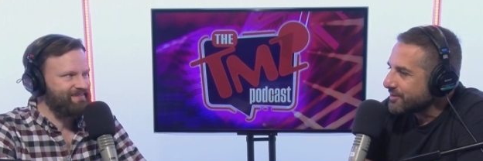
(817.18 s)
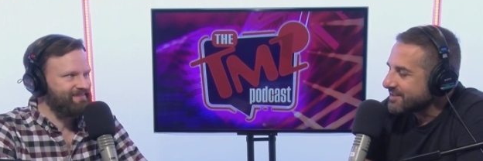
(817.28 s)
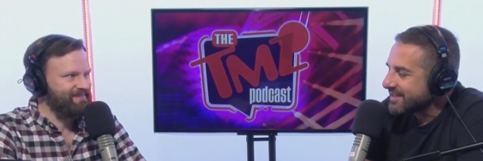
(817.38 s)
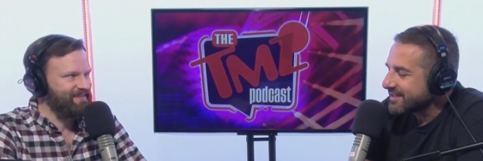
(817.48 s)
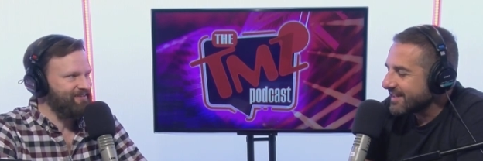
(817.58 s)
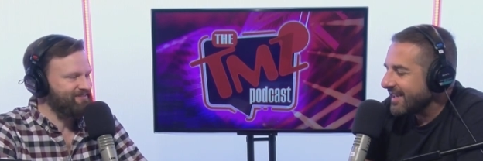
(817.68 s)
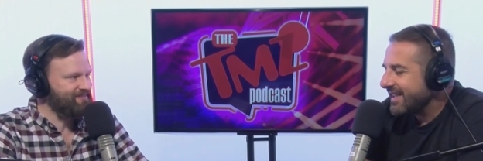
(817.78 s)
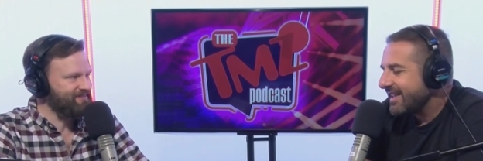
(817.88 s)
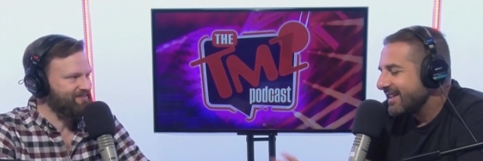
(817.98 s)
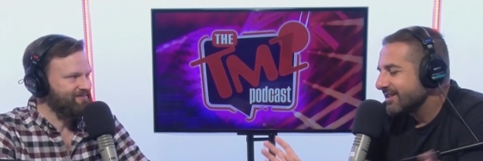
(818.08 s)
Speaker 1: who says like,
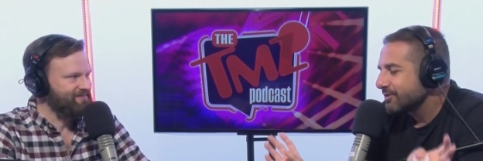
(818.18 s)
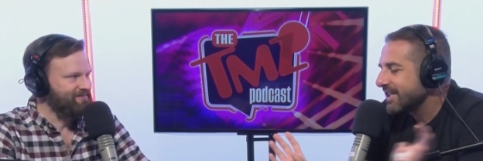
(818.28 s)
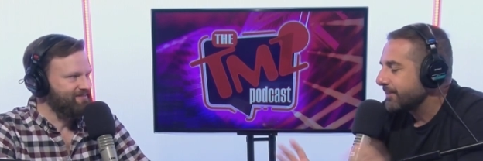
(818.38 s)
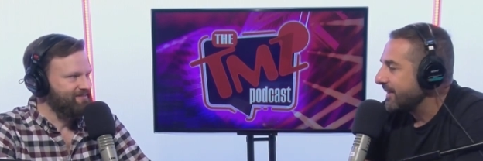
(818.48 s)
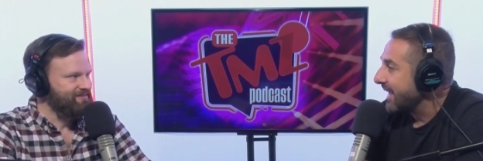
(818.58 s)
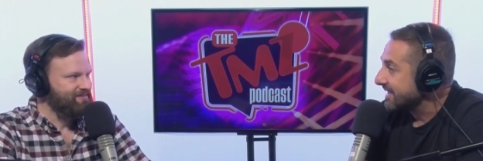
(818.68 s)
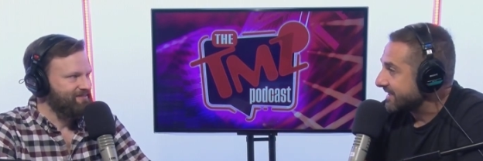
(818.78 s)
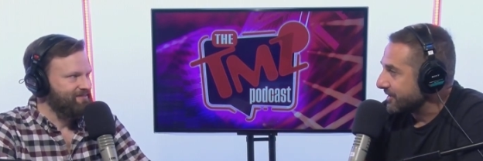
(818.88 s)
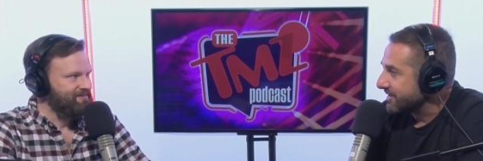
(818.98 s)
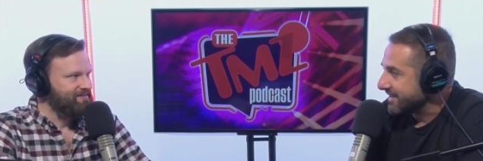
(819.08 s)
ah, "Don't take me that
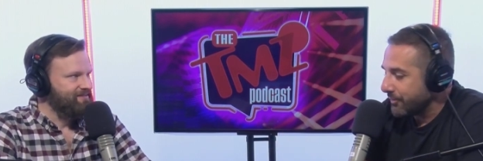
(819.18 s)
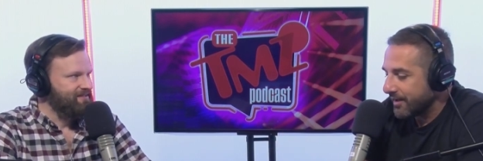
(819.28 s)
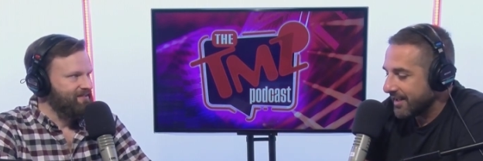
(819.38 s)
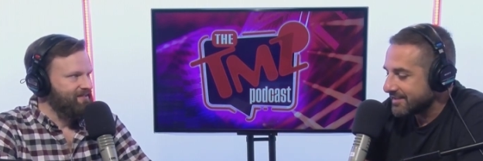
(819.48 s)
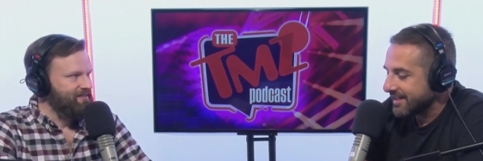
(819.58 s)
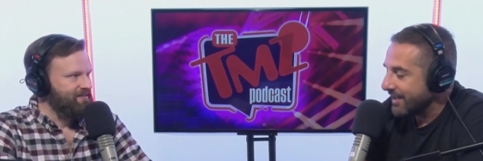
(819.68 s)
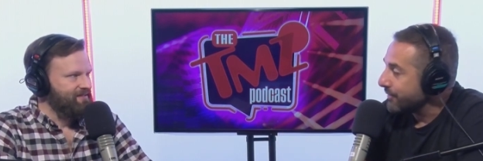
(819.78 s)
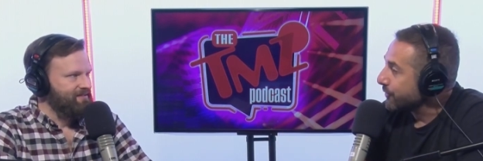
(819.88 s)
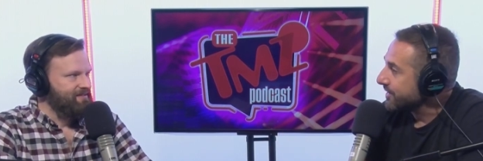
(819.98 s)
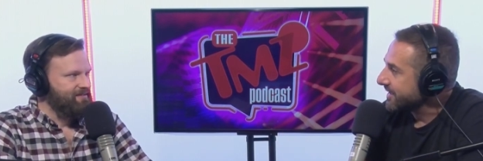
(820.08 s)
seriously" when I
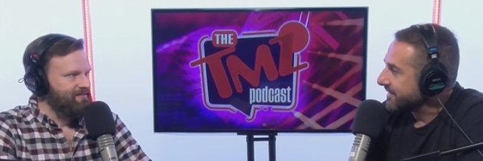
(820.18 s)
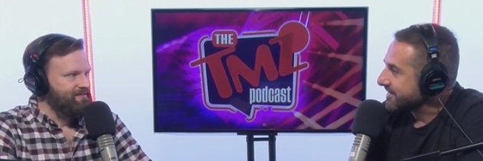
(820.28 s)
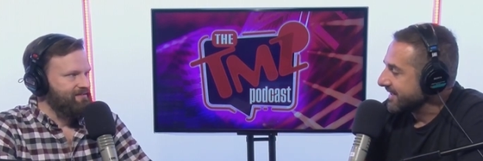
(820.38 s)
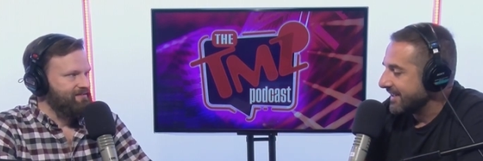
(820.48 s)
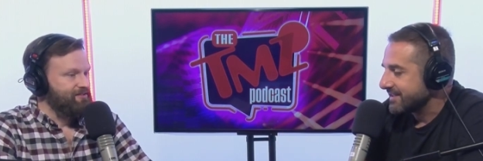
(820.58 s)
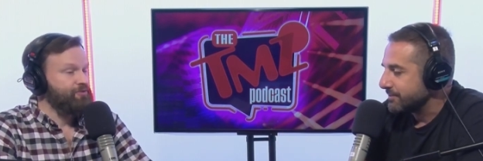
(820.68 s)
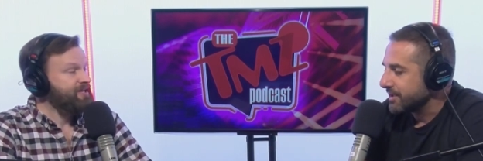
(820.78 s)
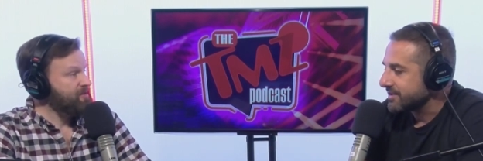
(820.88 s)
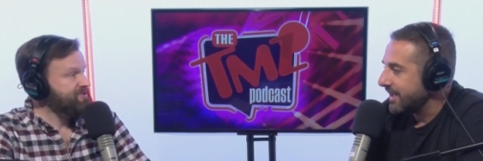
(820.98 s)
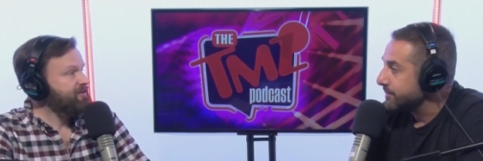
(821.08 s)
say ridiculous things? I'm you
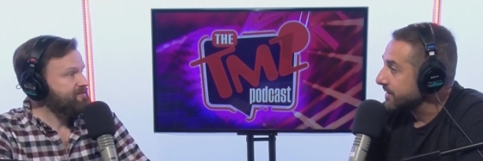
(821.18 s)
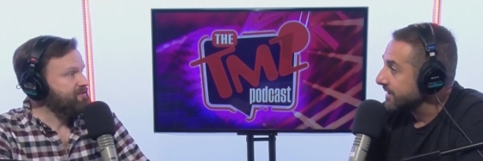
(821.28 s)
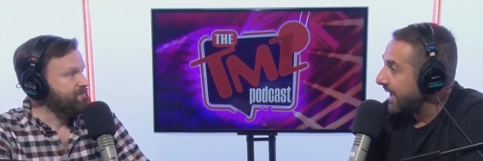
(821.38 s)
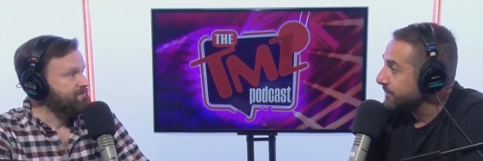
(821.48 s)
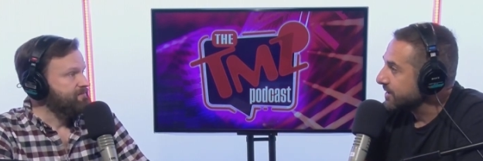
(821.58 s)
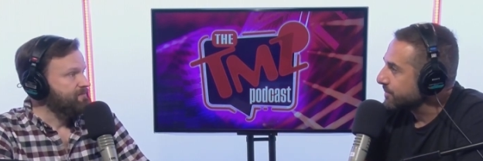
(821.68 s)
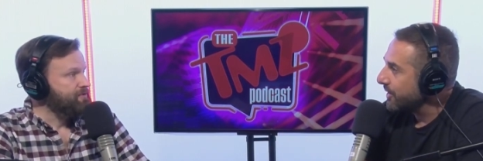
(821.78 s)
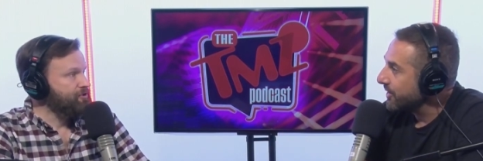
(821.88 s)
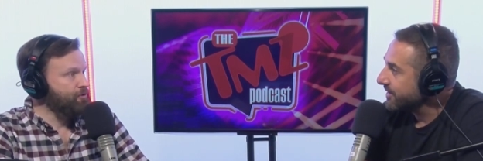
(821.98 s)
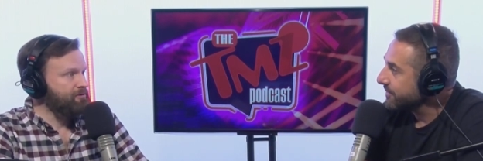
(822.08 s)
take just, him seriously. I'm just, I'm just,
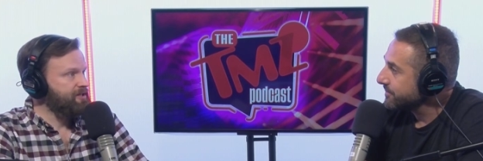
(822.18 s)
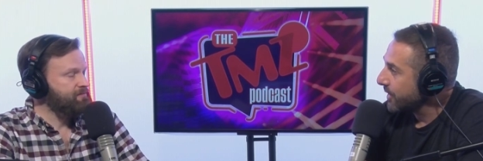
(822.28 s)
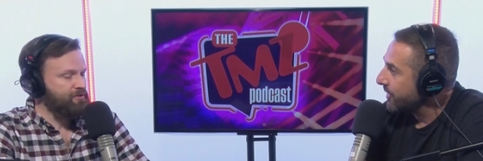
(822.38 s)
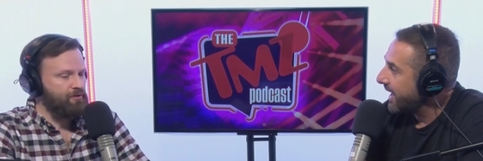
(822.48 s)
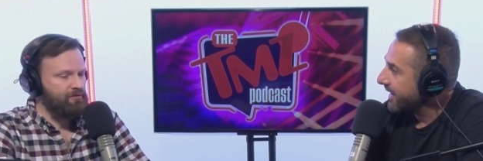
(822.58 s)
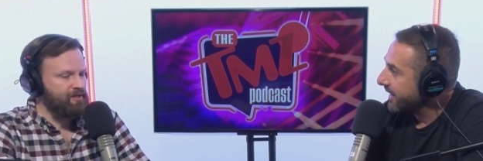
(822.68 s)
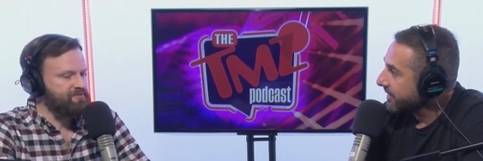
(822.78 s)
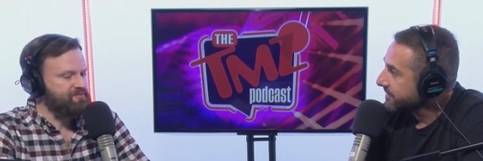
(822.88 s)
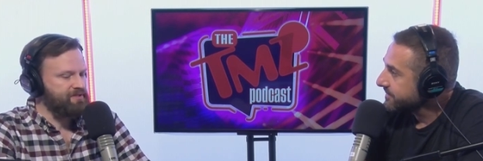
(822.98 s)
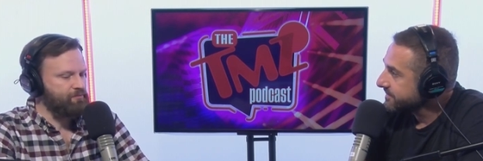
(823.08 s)
blowing. You don't let him. You don't let air. him
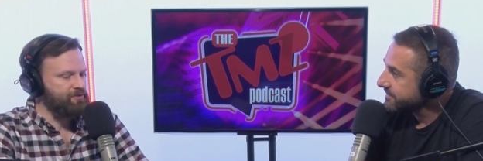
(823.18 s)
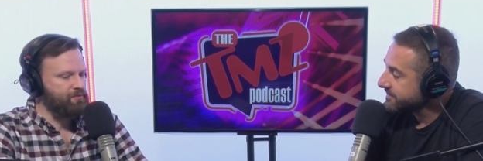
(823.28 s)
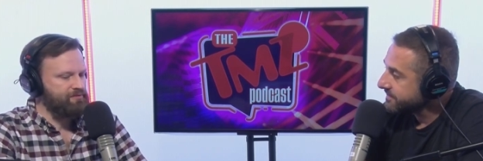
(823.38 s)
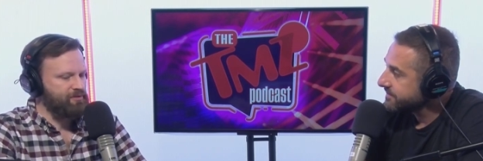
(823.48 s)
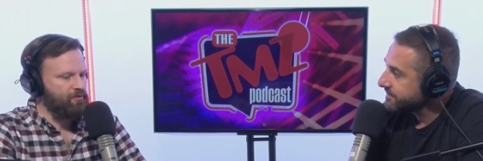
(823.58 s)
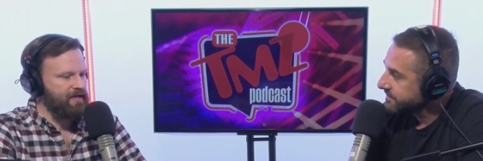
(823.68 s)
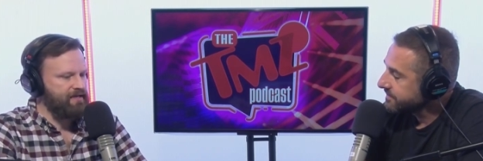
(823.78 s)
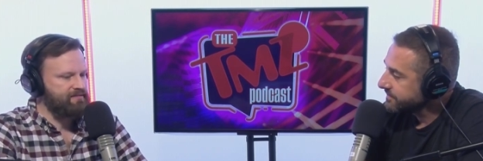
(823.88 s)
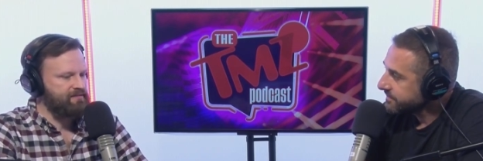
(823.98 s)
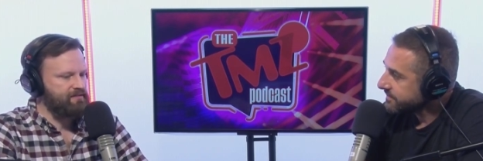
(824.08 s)
dismiss
Speaker 2: when you, when someone
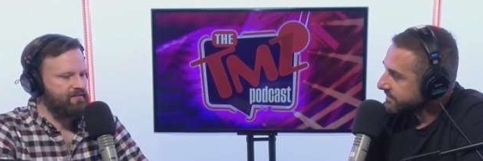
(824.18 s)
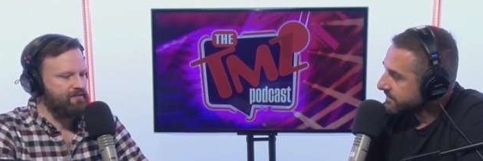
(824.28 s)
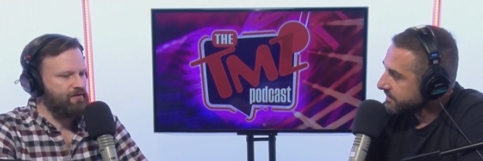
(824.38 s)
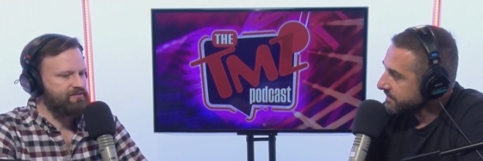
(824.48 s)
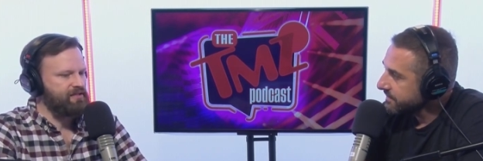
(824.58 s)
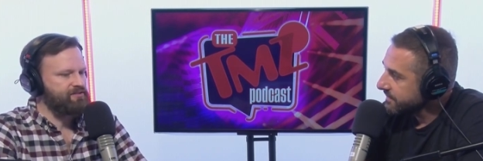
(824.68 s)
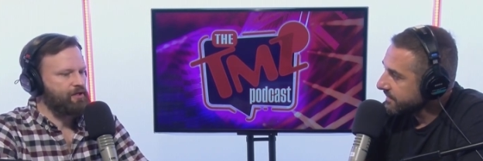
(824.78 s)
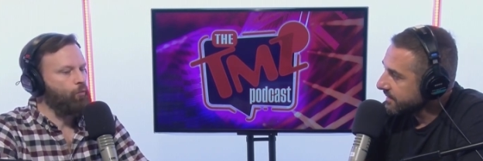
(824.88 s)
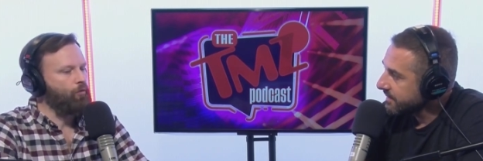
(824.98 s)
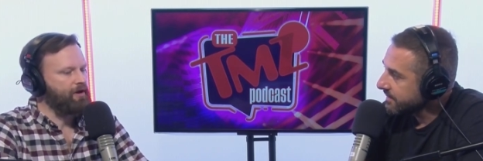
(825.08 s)
has. You know, it's not just
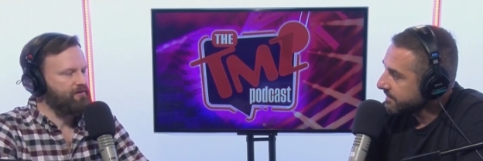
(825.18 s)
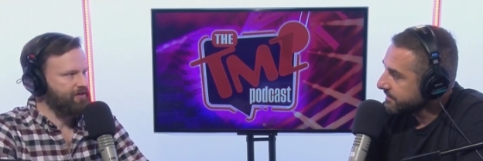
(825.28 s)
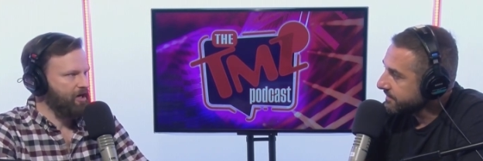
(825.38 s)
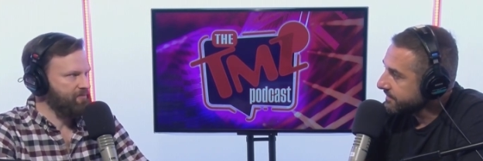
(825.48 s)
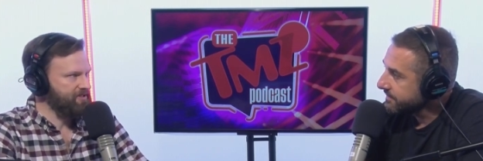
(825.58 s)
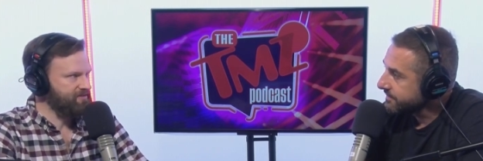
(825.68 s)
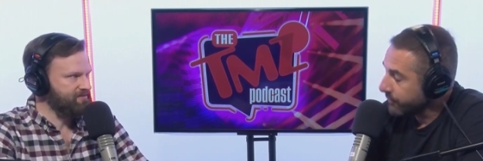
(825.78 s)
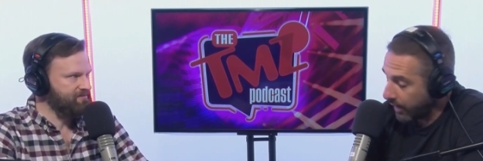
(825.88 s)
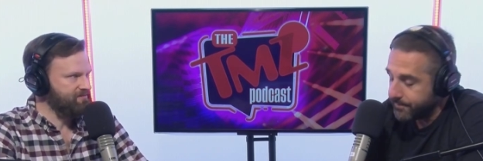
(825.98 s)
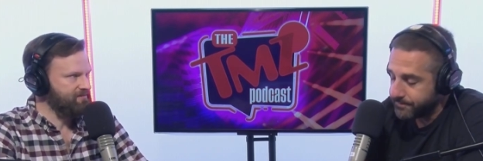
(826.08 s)
like a one-off comment,
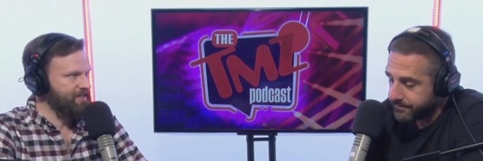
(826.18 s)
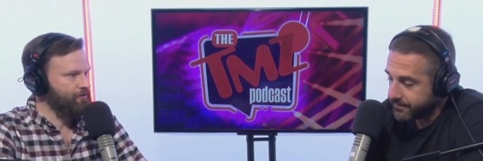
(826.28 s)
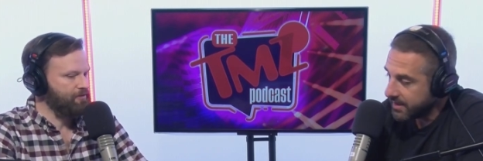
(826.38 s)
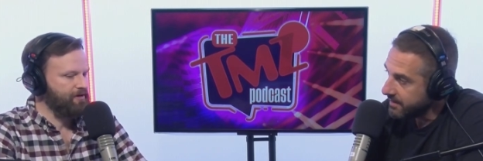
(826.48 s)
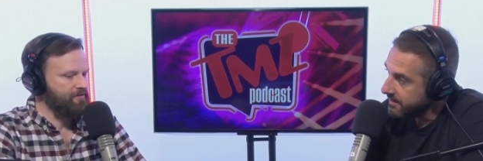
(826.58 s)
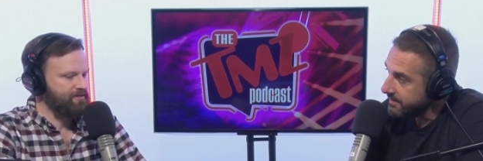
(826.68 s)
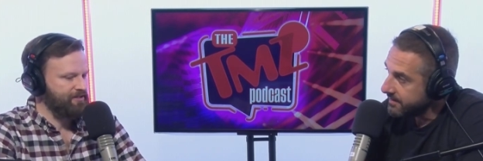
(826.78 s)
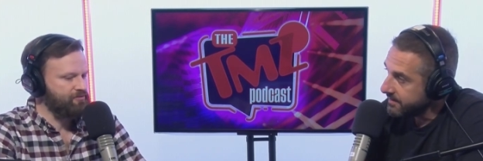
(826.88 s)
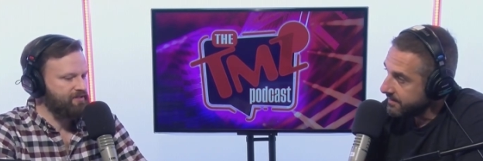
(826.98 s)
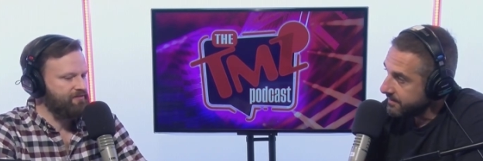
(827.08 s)
right here or there.
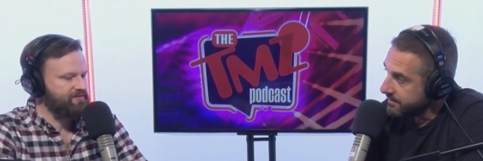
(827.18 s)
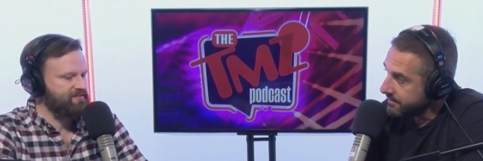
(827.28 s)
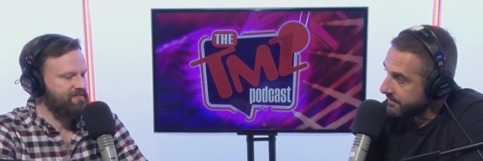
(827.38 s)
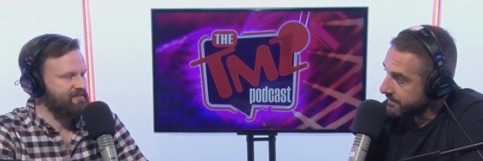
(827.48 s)
Like you said, this is this